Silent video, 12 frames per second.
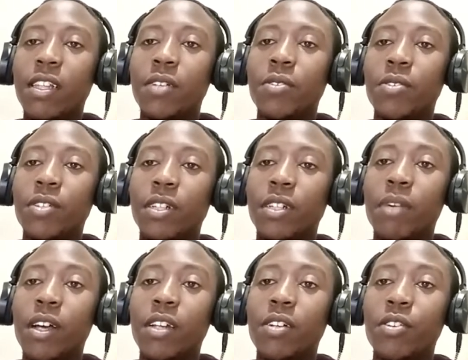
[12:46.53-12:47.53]
There was a
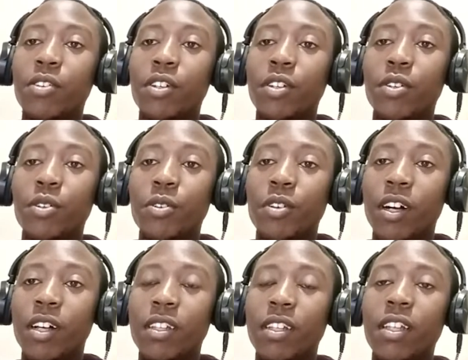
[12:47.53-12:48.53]
man called Noah
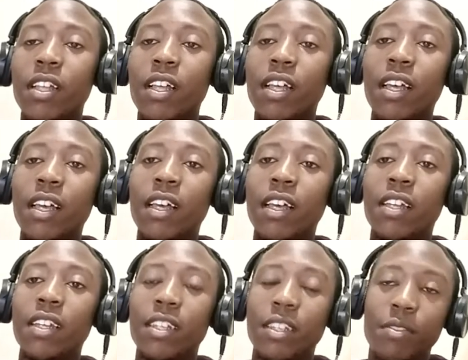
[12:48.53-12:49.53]

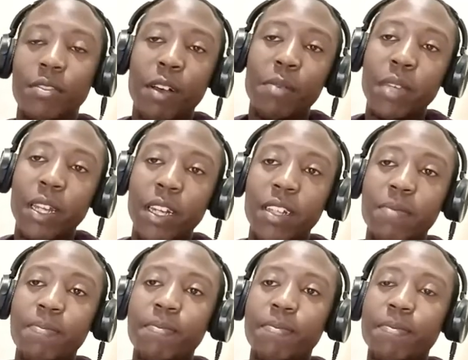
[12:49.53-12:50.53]
and his family,
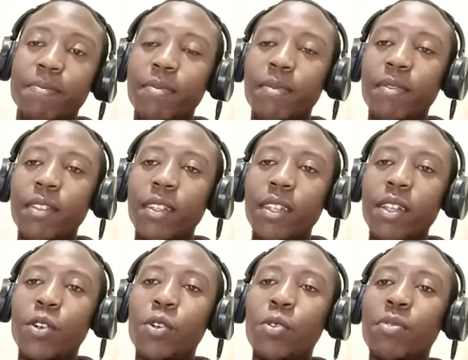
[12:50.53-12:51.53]

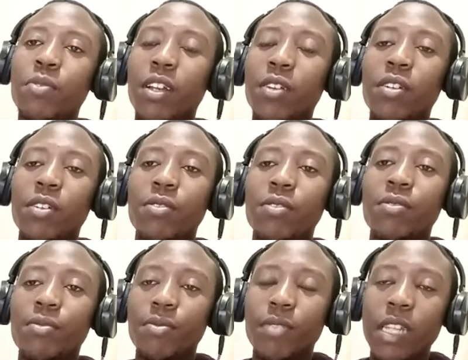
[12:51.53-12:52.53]
whom the Lord
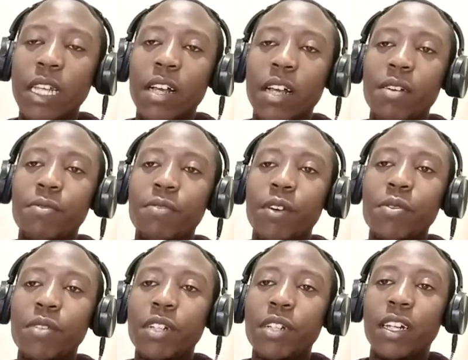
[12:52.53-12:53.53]

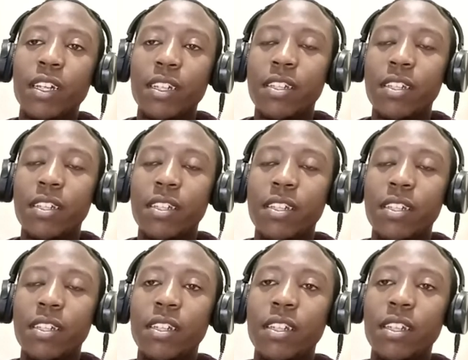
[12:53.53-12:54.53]
found grace
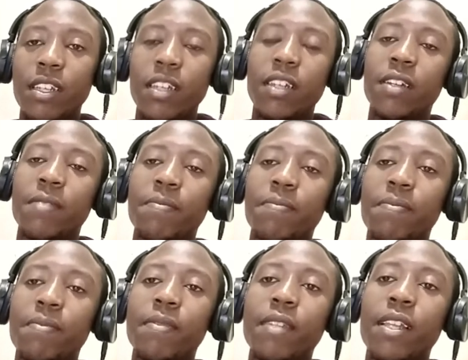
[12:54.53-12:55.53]
in.
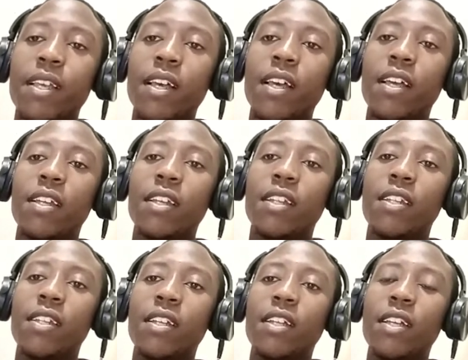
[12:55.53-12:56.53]
And
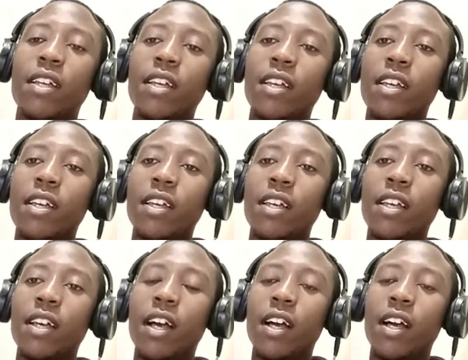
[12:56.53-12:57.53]

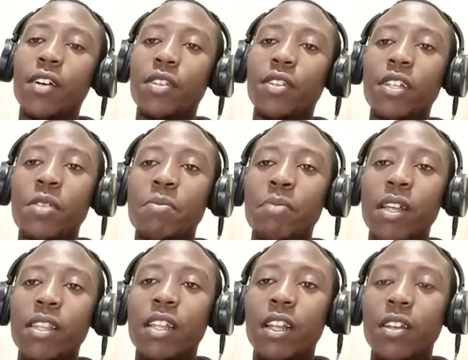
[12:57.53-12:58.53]
on this
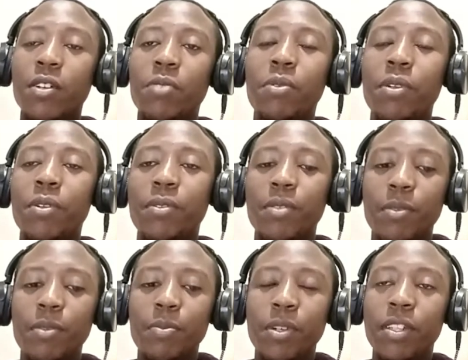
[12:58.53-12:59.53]
man, the Lord pre-
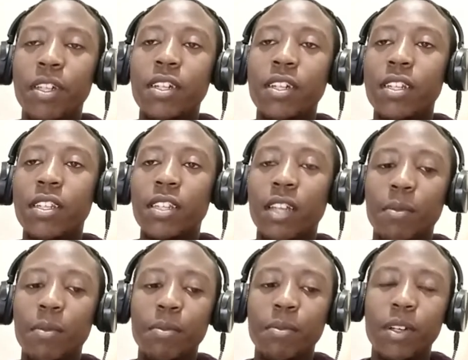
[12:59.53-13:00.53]
presented
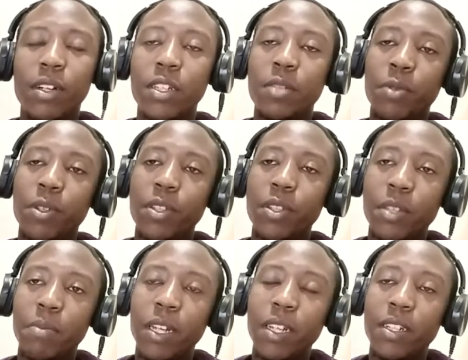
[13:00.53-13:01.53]
some
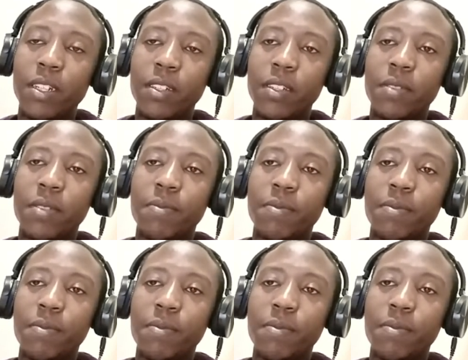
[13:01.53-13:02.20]
responsibilities